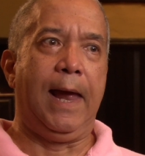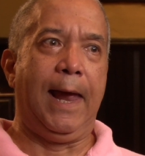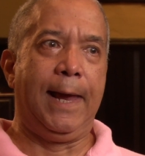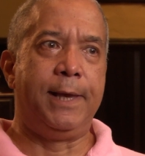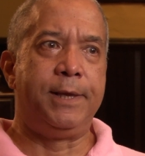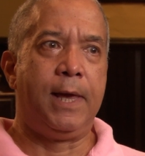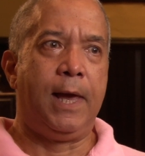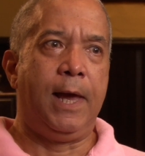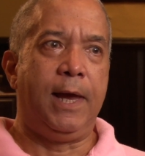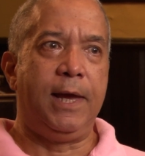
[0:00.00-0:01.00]
And
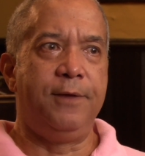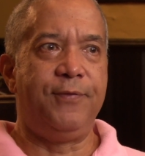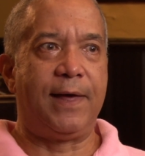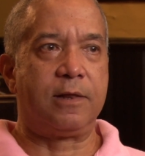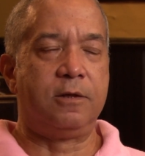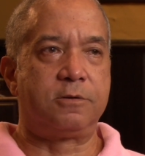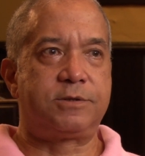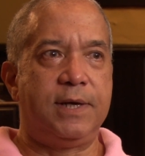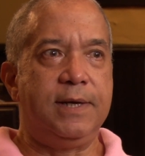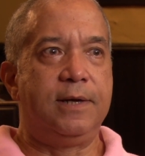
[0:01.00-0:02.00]
in that little
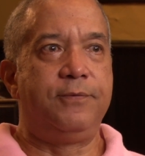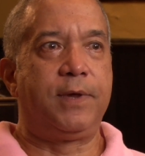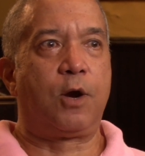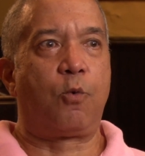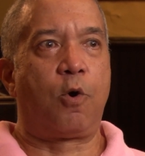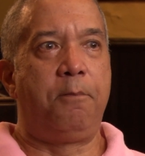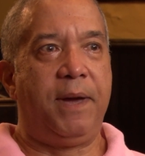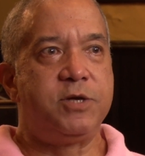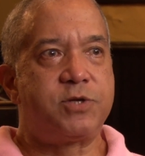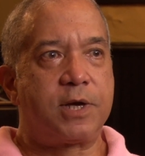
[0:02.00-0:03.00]
town, there were
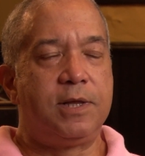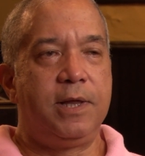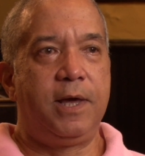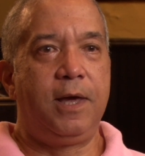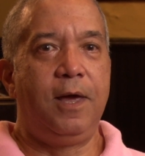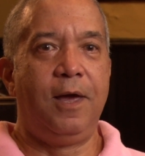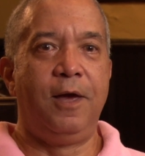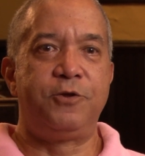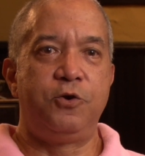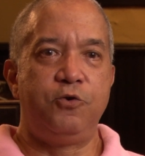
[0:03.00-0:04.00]
basically
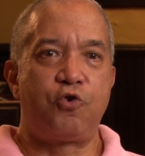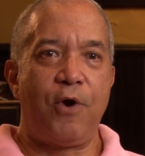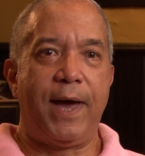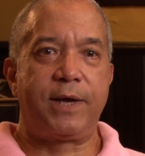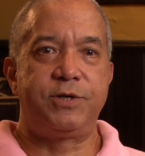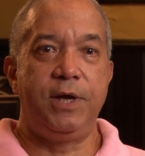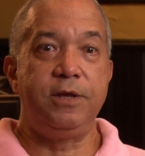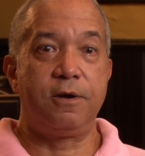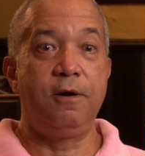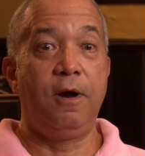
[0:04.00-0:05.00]
two tracks.
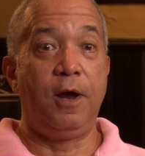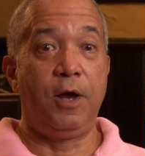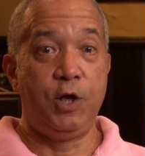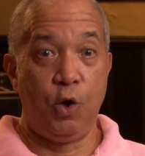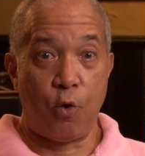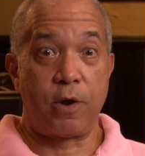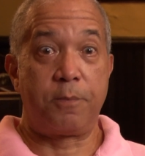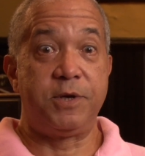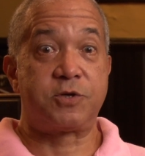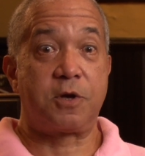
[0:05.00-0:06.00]
Either you're an
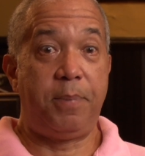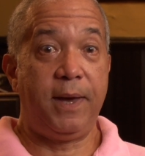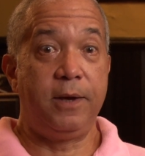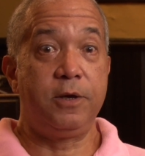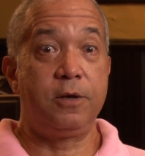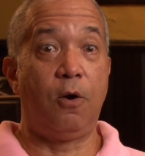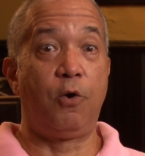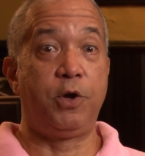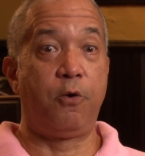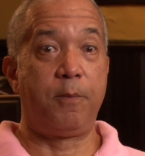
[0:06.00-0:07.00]
Episcopalian
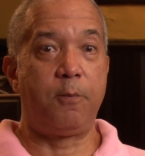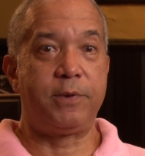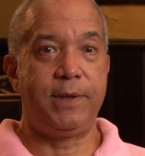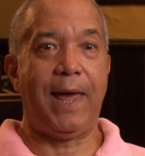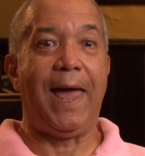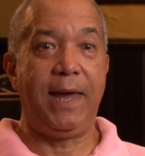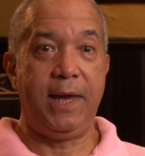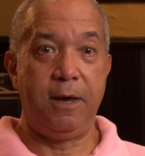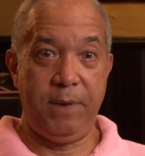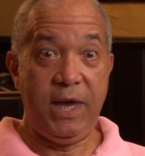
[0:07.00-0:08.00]
or you're a member of the
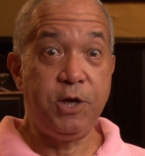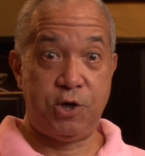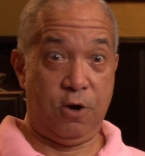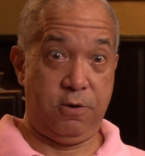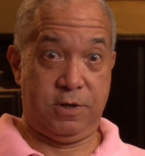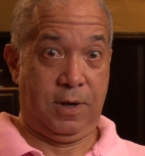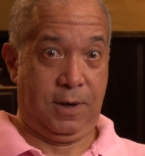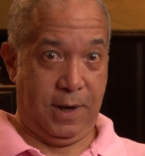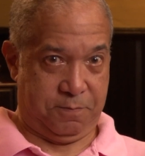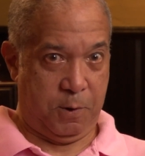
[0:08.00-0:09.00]
AME Church,
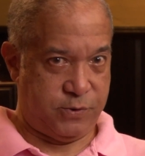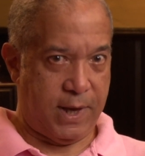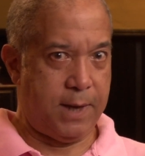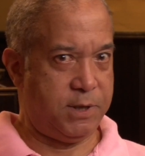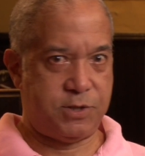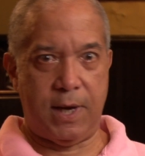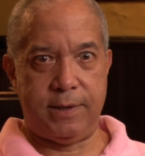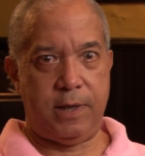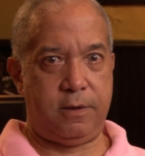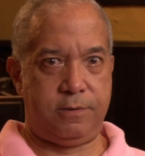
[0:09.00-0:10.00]
as opposed to AME
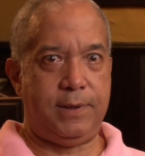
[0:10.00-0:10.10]
Zion.